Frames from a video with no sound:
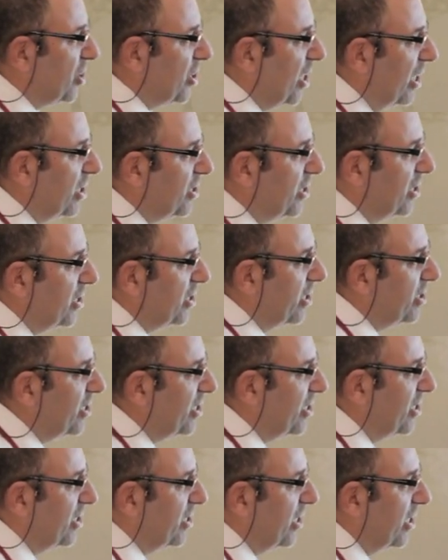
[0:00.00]
chances are
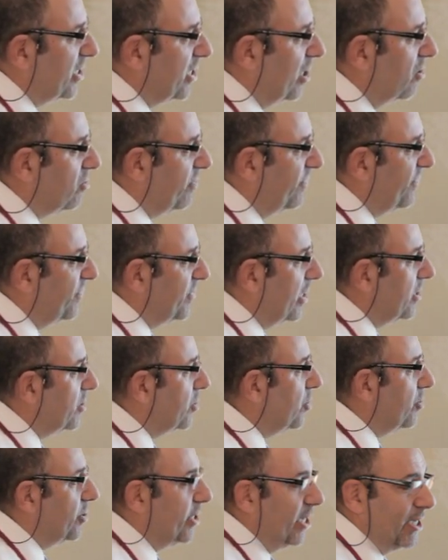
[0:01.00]
6 out of 10
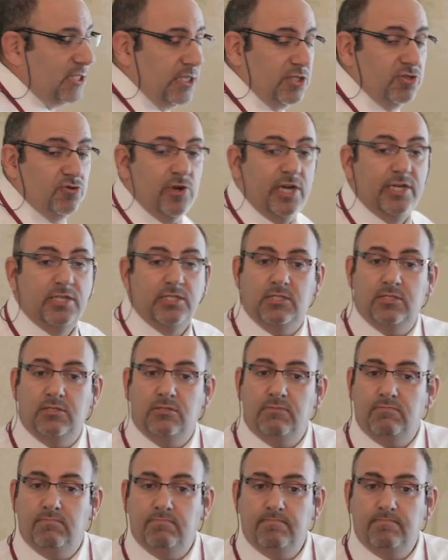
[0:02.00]
you'll get it right.